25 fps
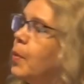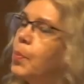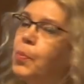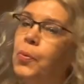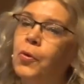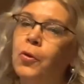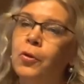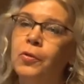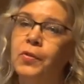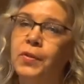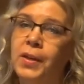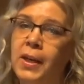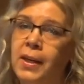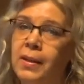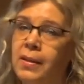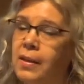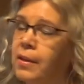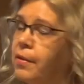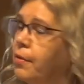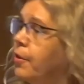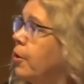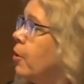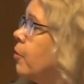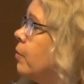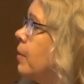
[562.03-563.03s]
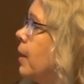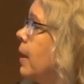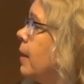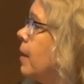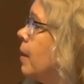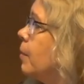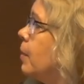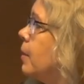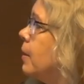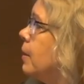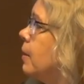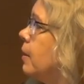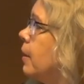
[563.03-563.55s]
protein in their
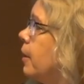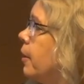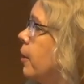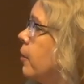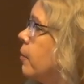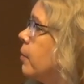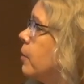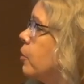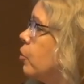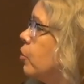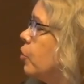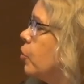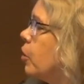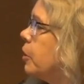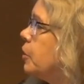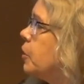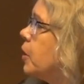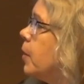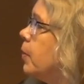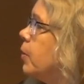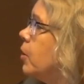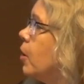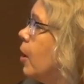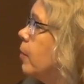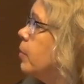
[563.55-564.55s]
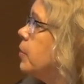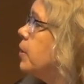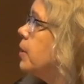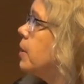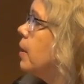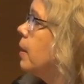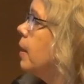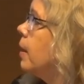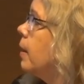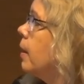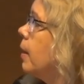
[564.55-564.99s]
data, in their transcriptomes.